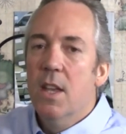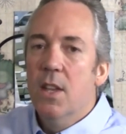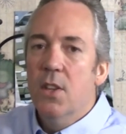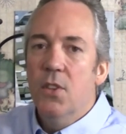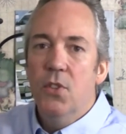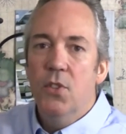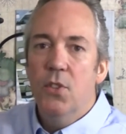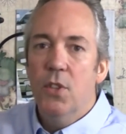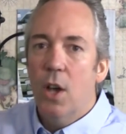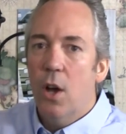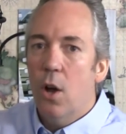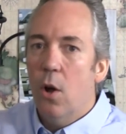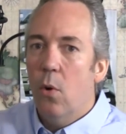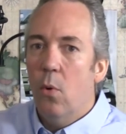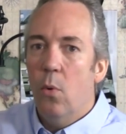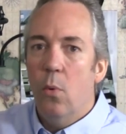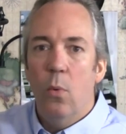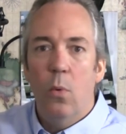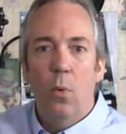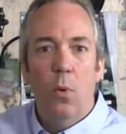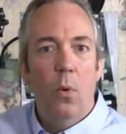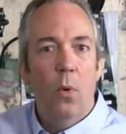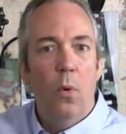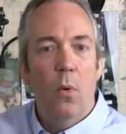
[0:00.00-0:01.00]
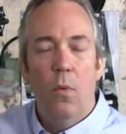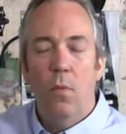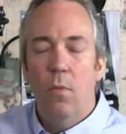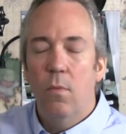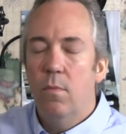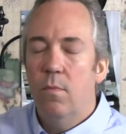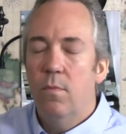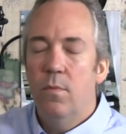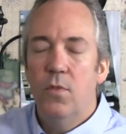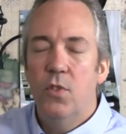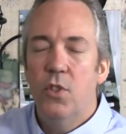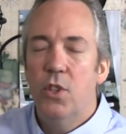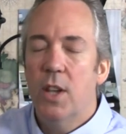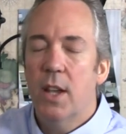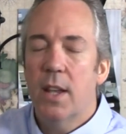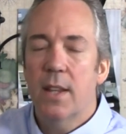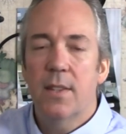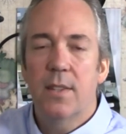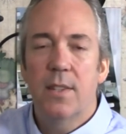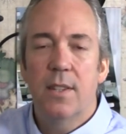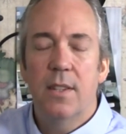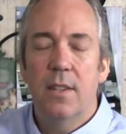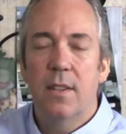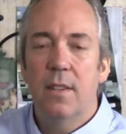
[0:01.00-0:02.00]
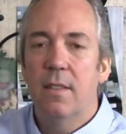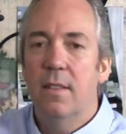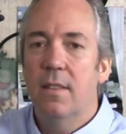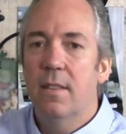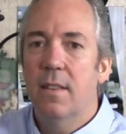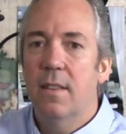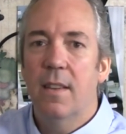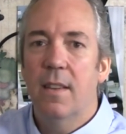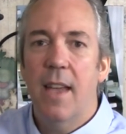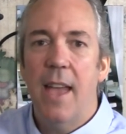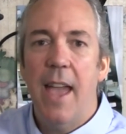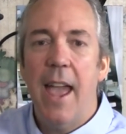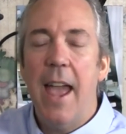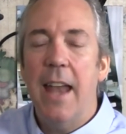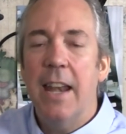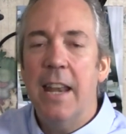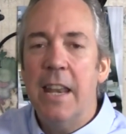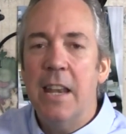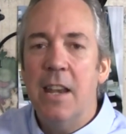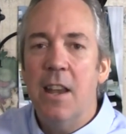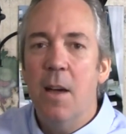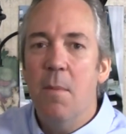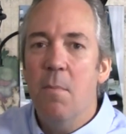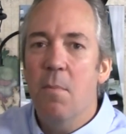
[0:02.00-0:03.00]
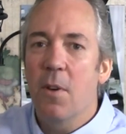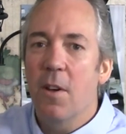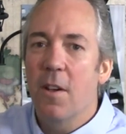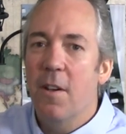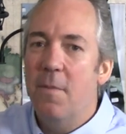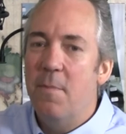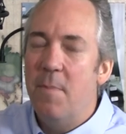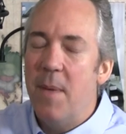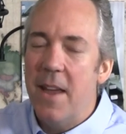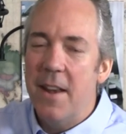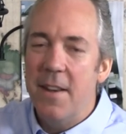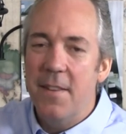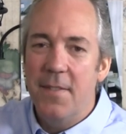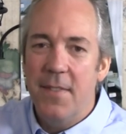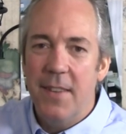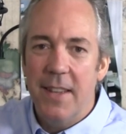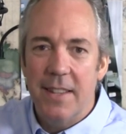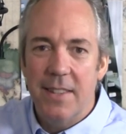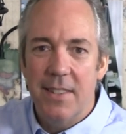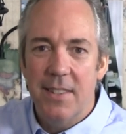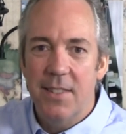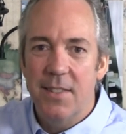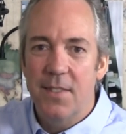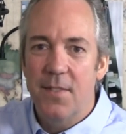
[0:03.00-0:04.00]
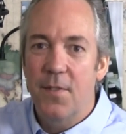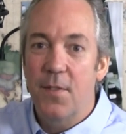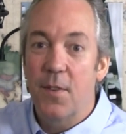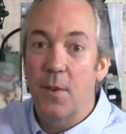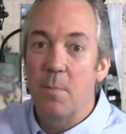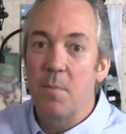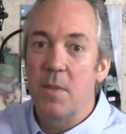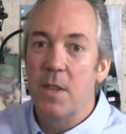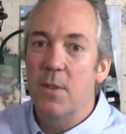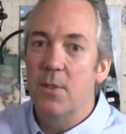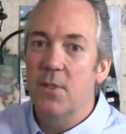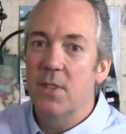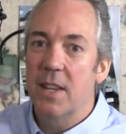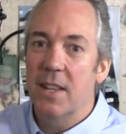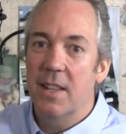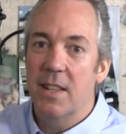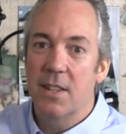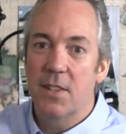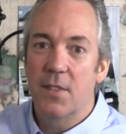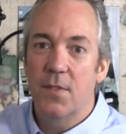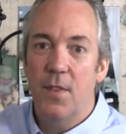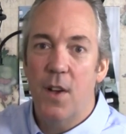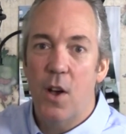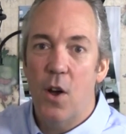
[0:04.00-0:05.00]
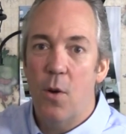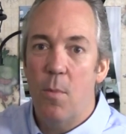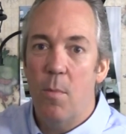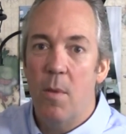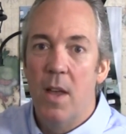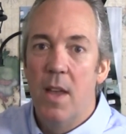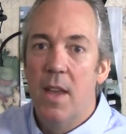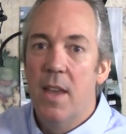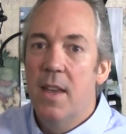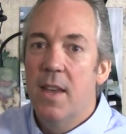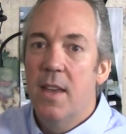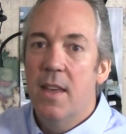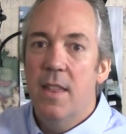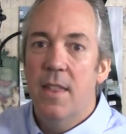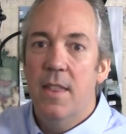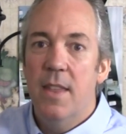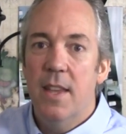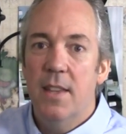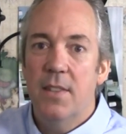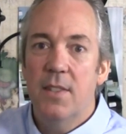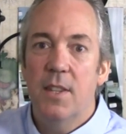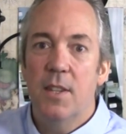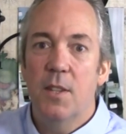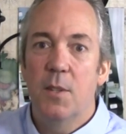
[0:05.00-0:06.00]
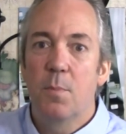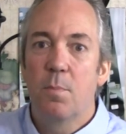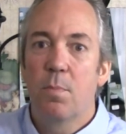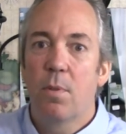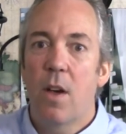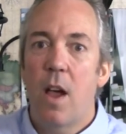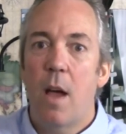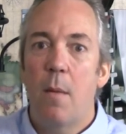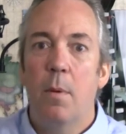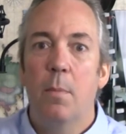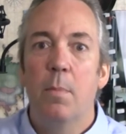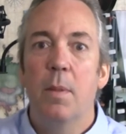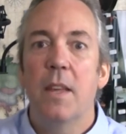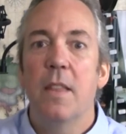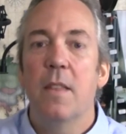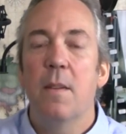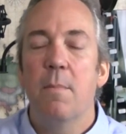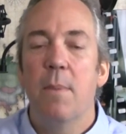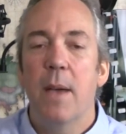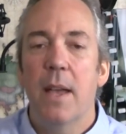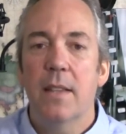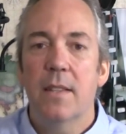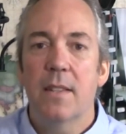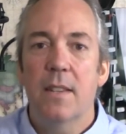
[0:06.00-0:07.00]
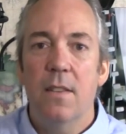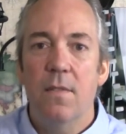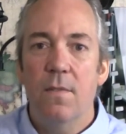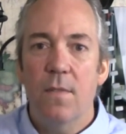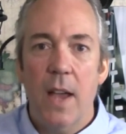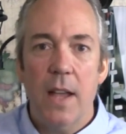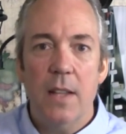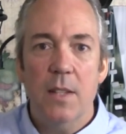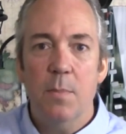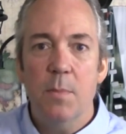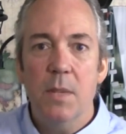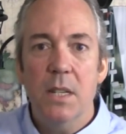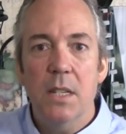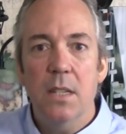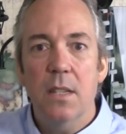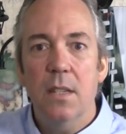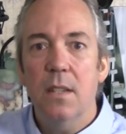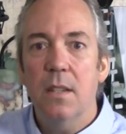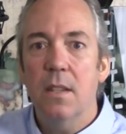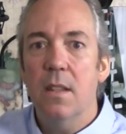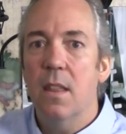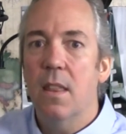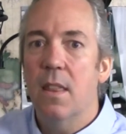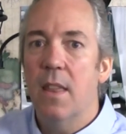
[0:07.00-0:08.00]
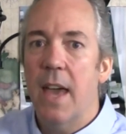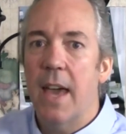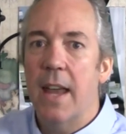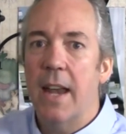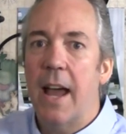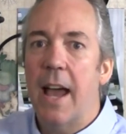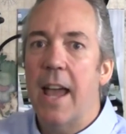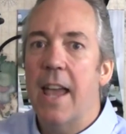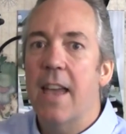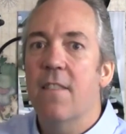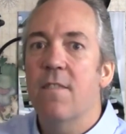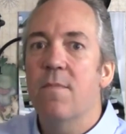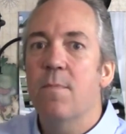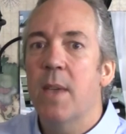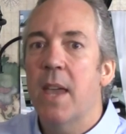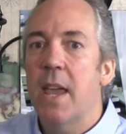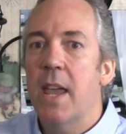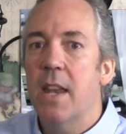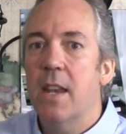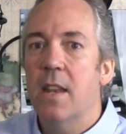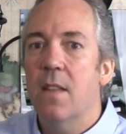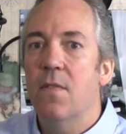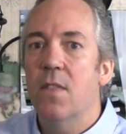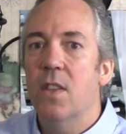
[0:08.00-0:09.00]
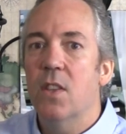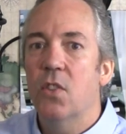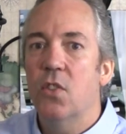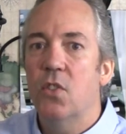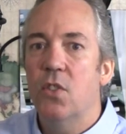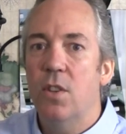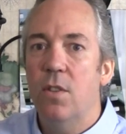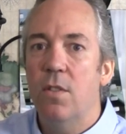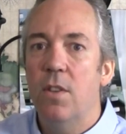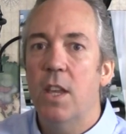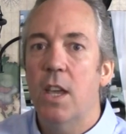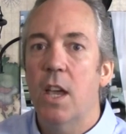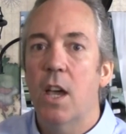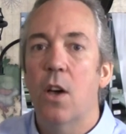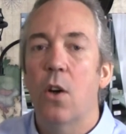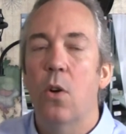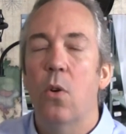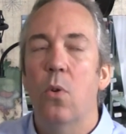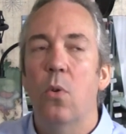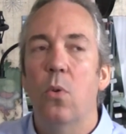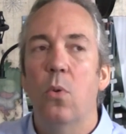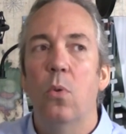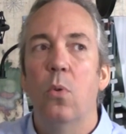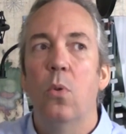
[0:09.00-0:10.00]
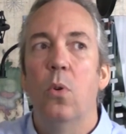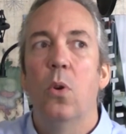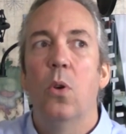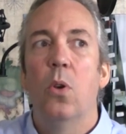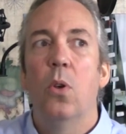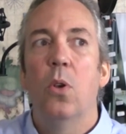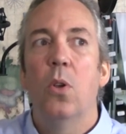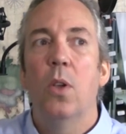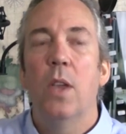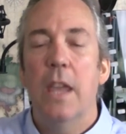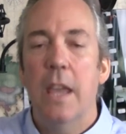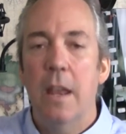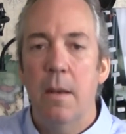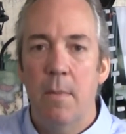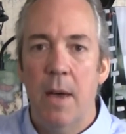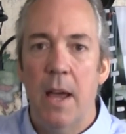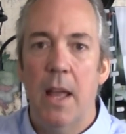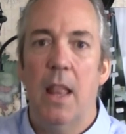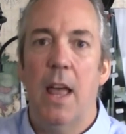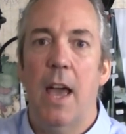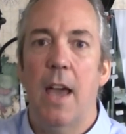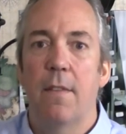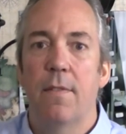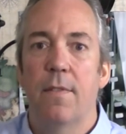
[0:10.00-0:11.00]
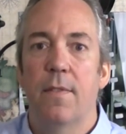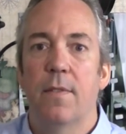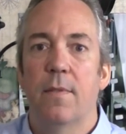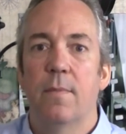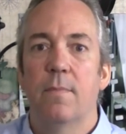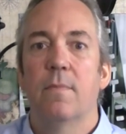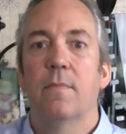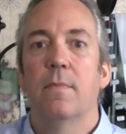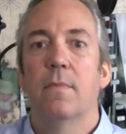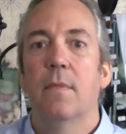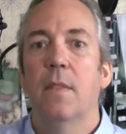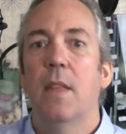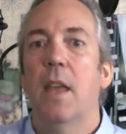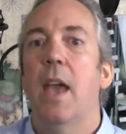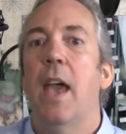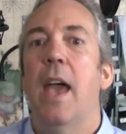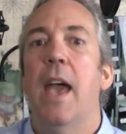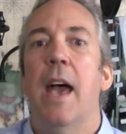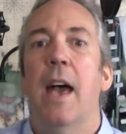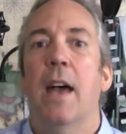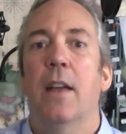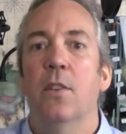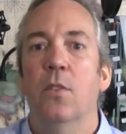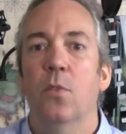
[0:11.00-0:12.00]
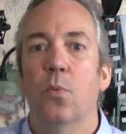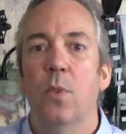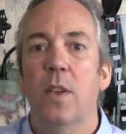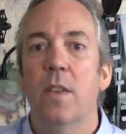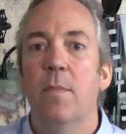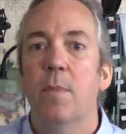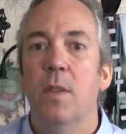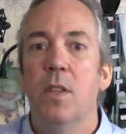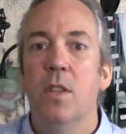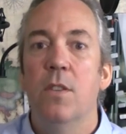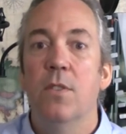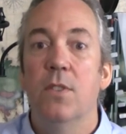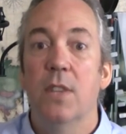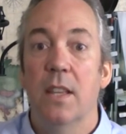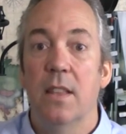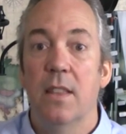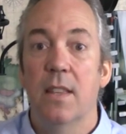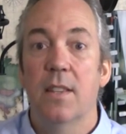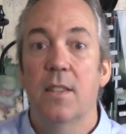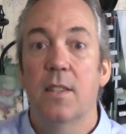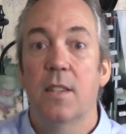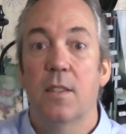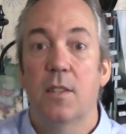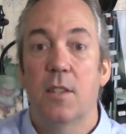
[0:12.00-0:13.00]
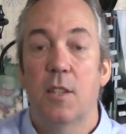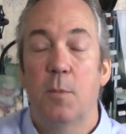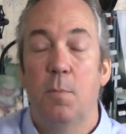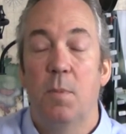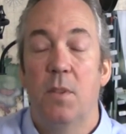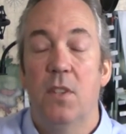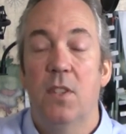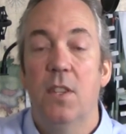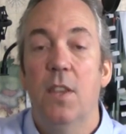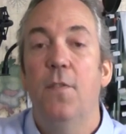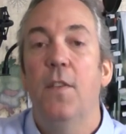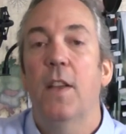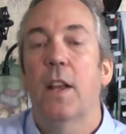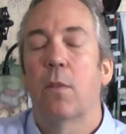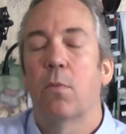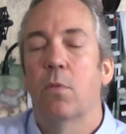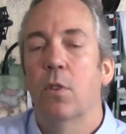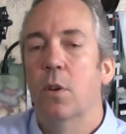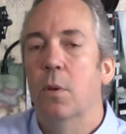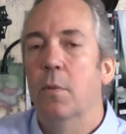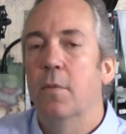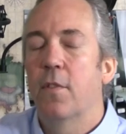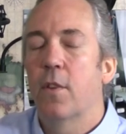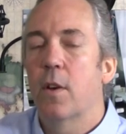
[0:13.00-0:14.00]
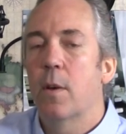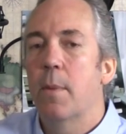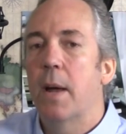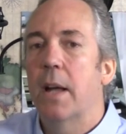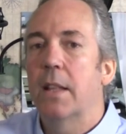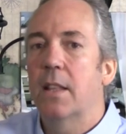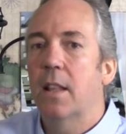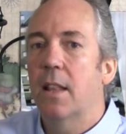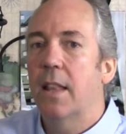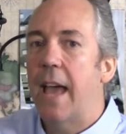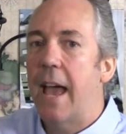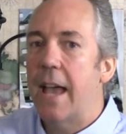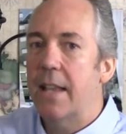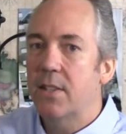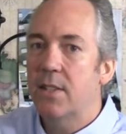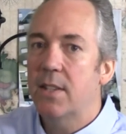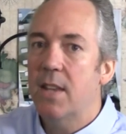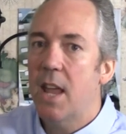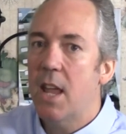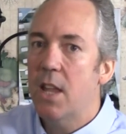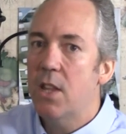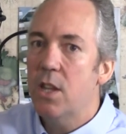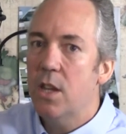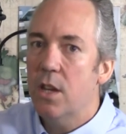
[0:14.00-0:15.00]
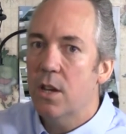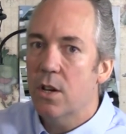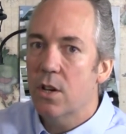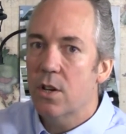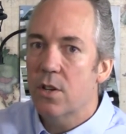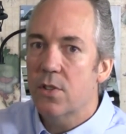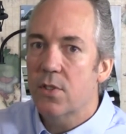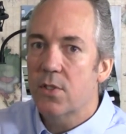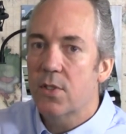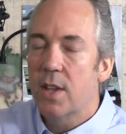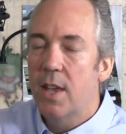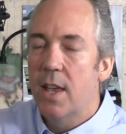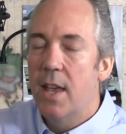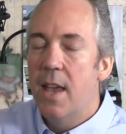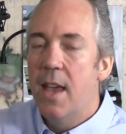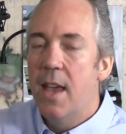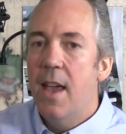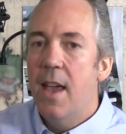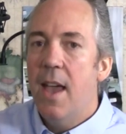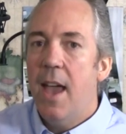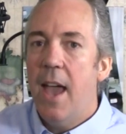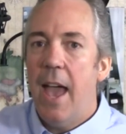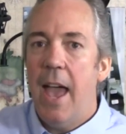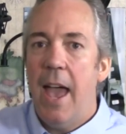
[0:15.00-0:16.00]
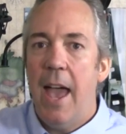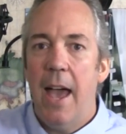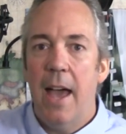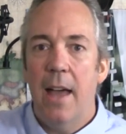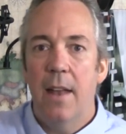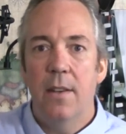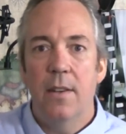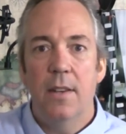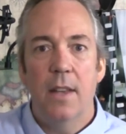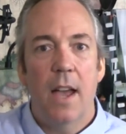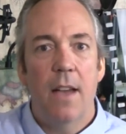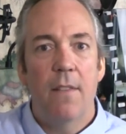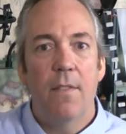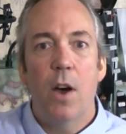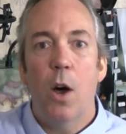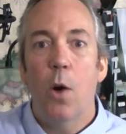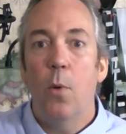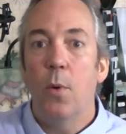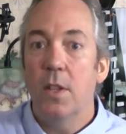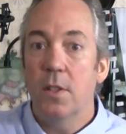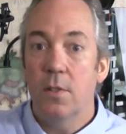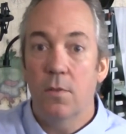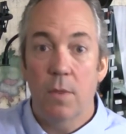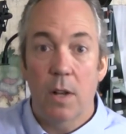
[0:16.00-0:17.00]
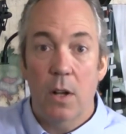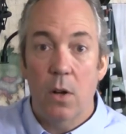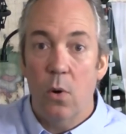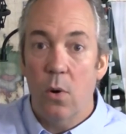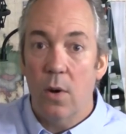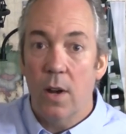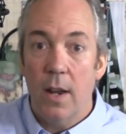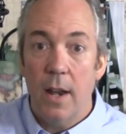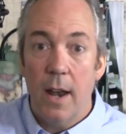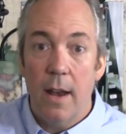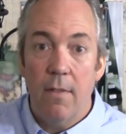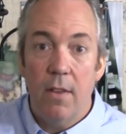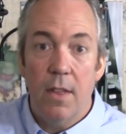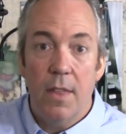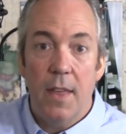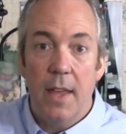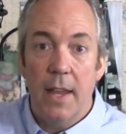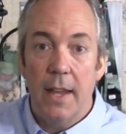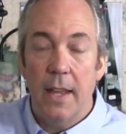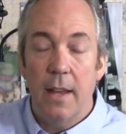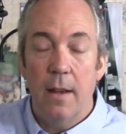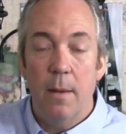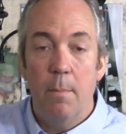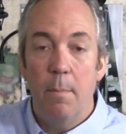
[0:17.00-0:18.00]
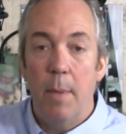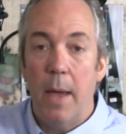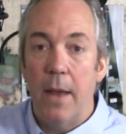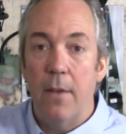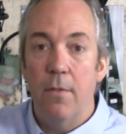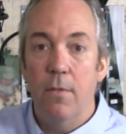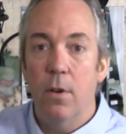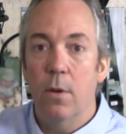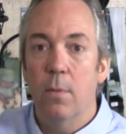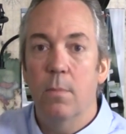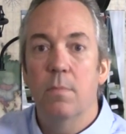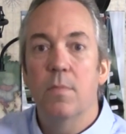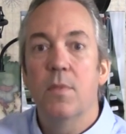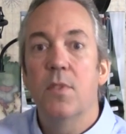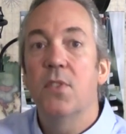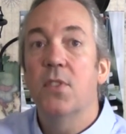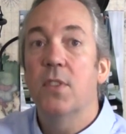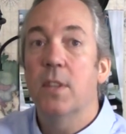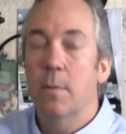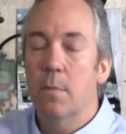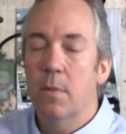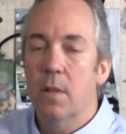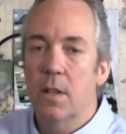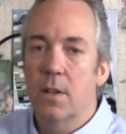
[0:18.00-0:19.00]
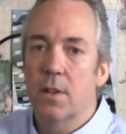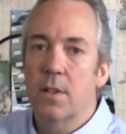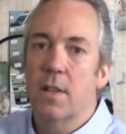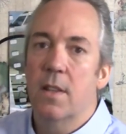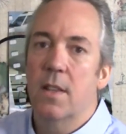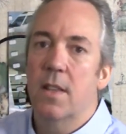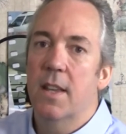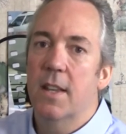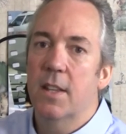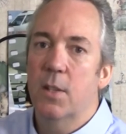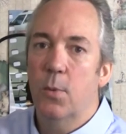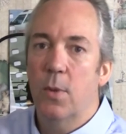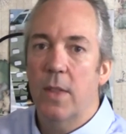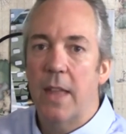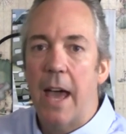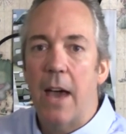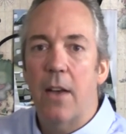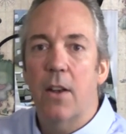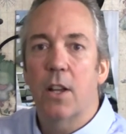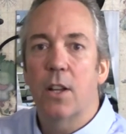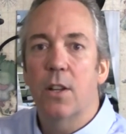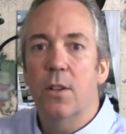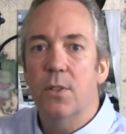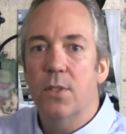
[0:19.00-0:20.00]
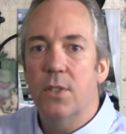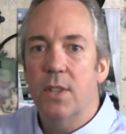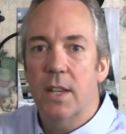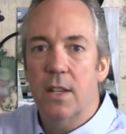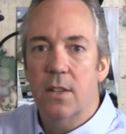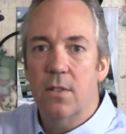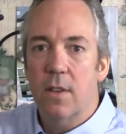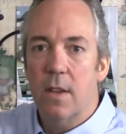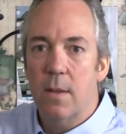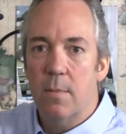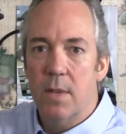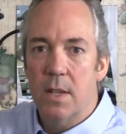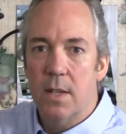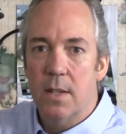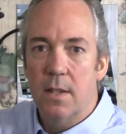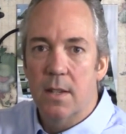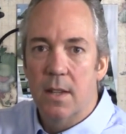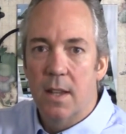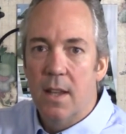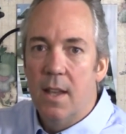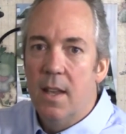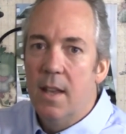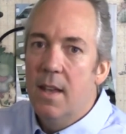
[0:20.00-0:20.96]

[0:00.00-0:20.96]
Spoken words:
So just any number of benefits from using this foam. This is probably the best investment that I have made in this studio in my life. And we've been using this specific room for about the last 10 years, and I've always recorded everything in a bedroom similar to this without acoustic treatment.